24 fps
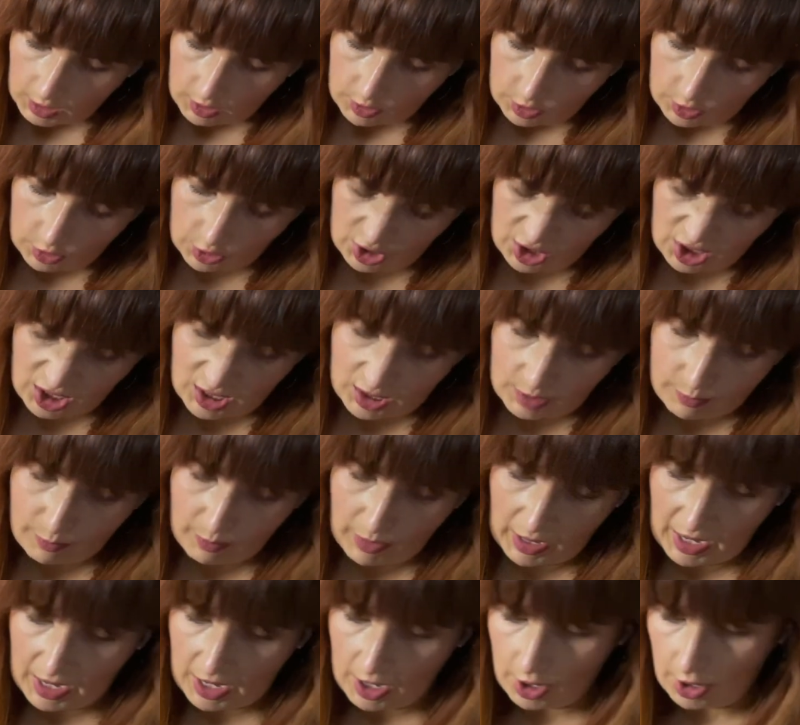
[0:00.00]
So it's just
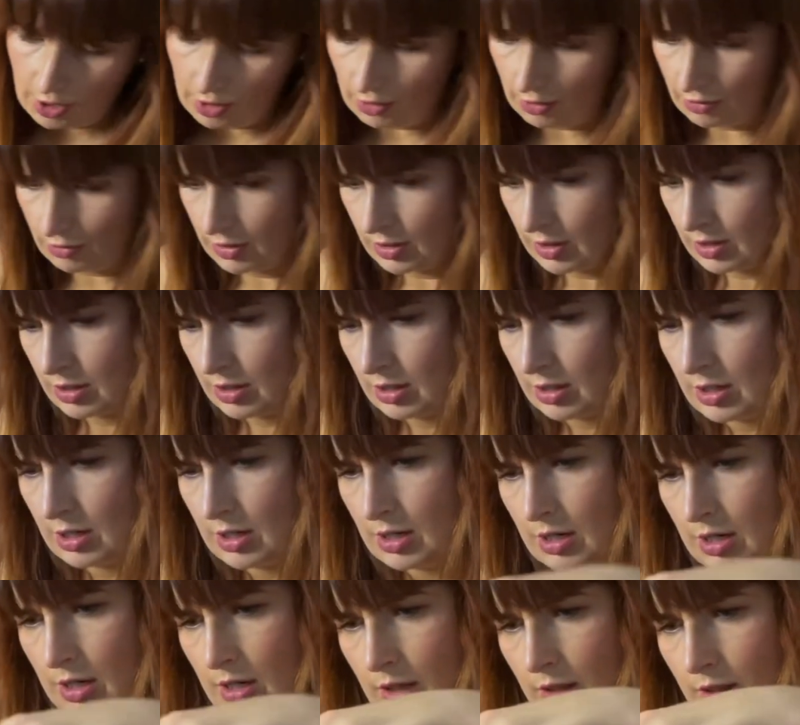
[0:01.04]
mayo,
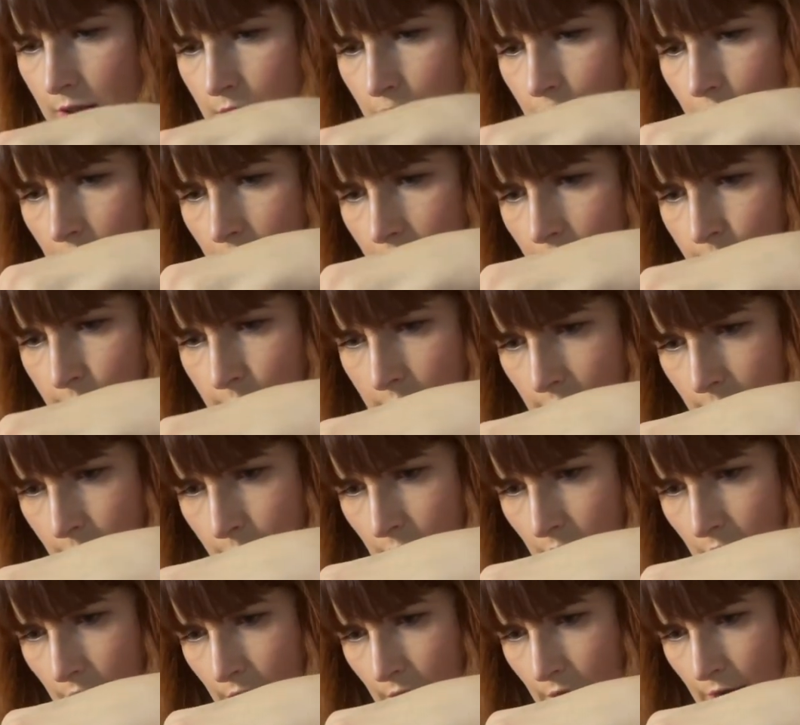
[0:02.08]
the chickpea
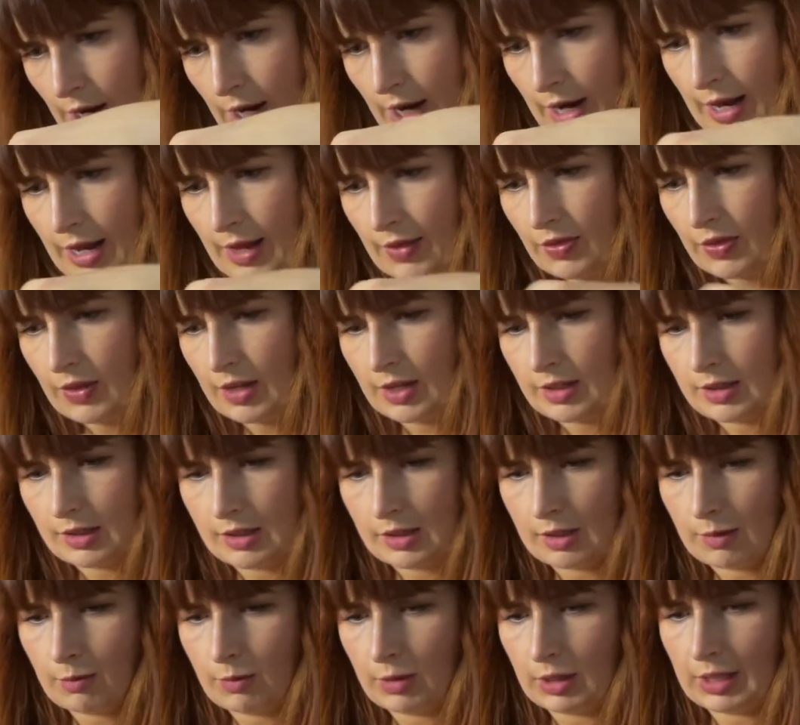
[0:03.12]
burger, and then
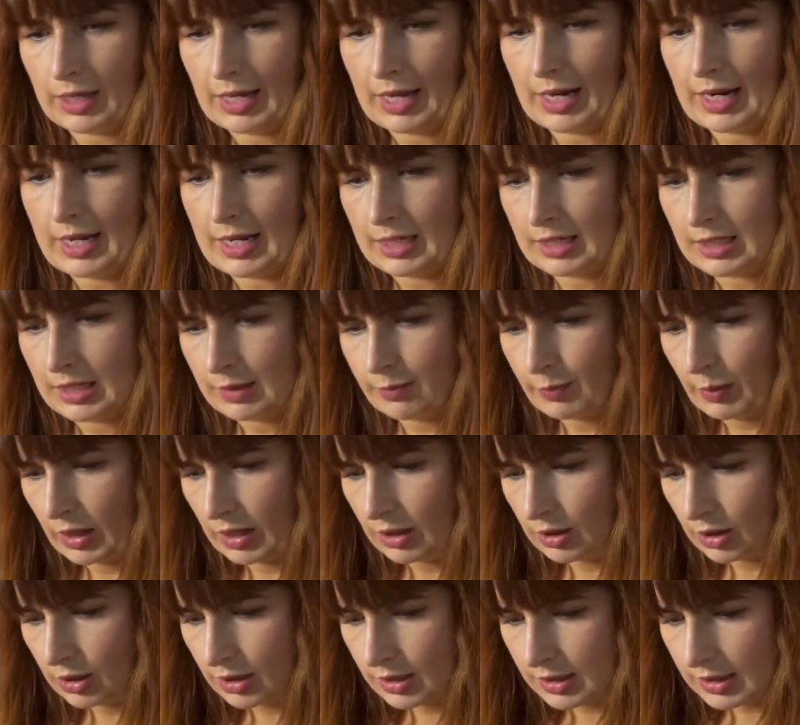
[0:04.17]
some lettuce, but
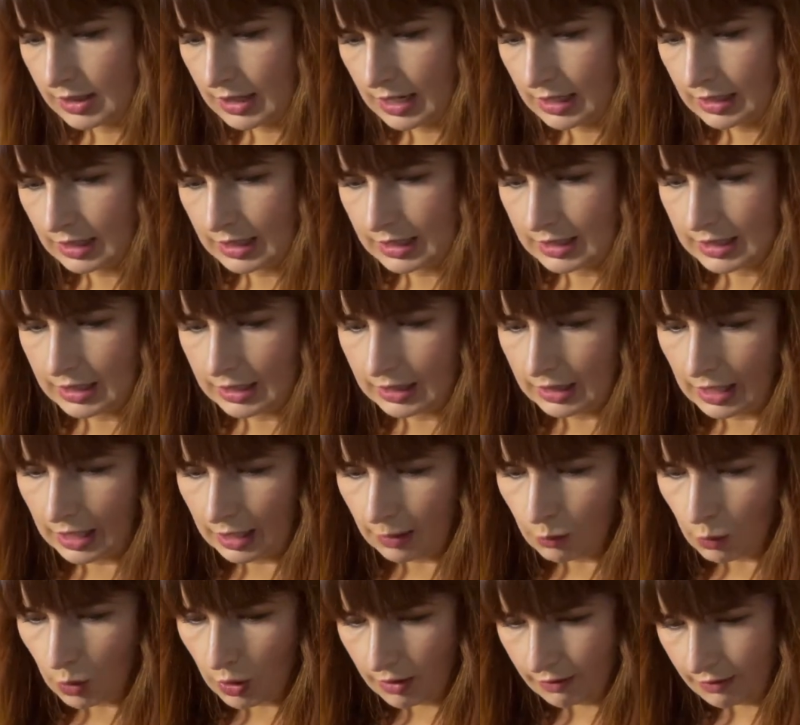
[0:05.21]
it looks like they did like
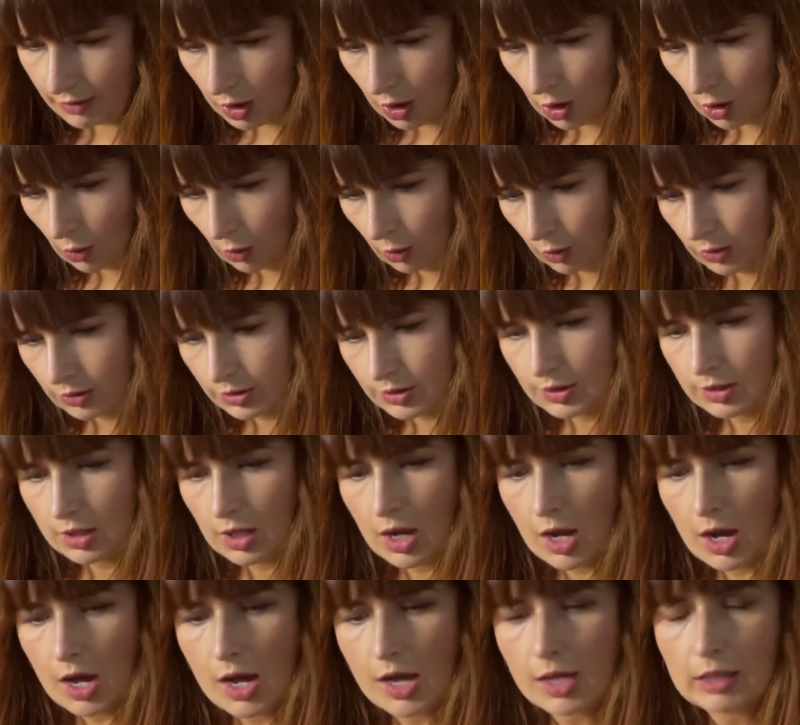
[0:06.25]
more of a
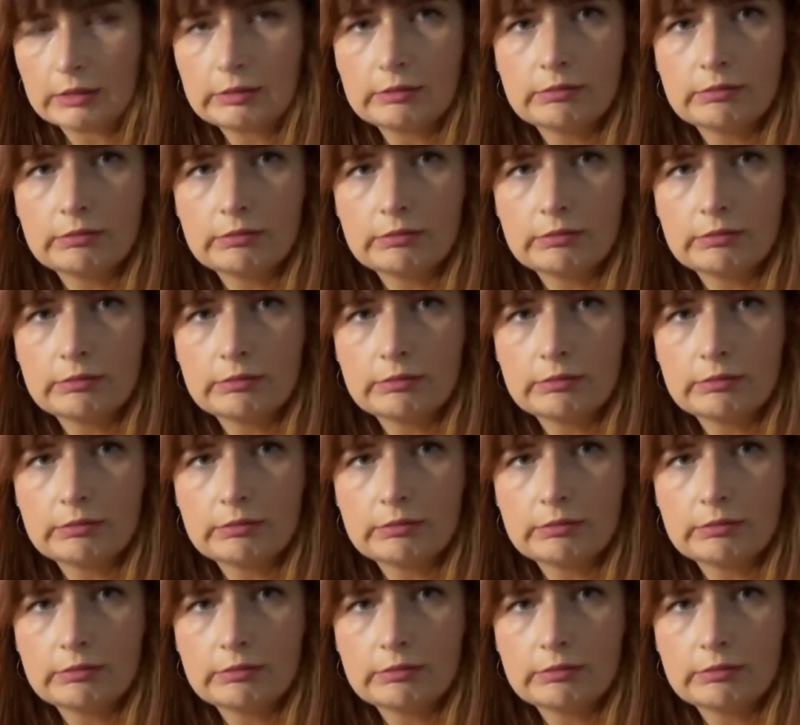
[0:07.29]
coleslaw.